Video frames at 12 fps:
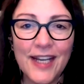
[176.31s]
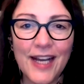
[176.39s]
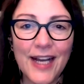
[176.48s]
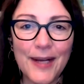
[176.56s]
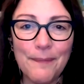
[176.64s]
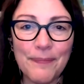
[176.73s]

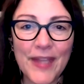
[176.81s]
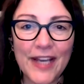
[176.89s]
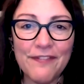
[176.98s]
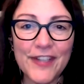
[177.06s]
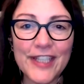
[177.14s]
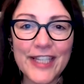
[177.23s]
um, I
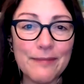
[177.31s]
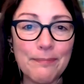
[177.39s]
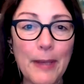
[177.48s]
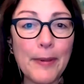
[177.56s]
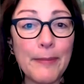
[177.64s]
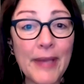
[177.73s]
feel like
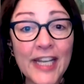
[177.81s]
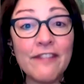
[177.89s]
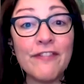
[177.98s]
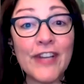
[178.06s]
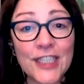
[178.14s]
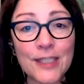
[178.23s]
people made
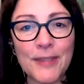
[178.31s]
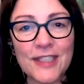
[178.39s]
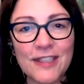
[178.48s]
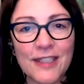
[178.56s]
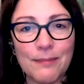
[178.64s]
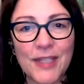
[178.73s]

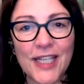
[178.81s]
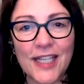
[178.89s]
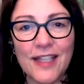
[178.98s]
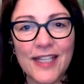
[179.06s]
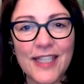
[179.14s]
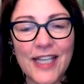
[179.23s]
investments in me
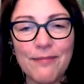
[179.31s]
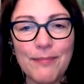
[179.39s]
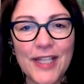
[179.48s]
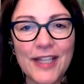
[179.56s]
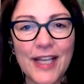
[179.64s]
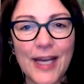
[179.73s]
that gave
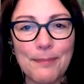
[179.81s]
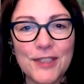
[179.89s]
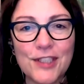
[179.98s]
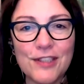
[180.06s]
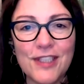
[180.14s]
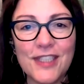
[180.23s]
me the
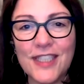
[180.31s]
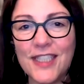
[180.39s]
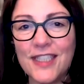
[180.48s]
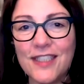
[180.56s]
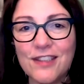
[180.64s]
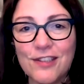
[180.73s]

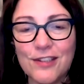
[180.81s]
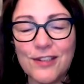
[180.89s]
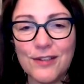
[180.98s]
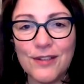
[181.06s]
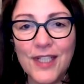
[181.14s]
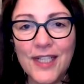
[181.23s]
opportunity
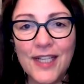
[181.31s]
to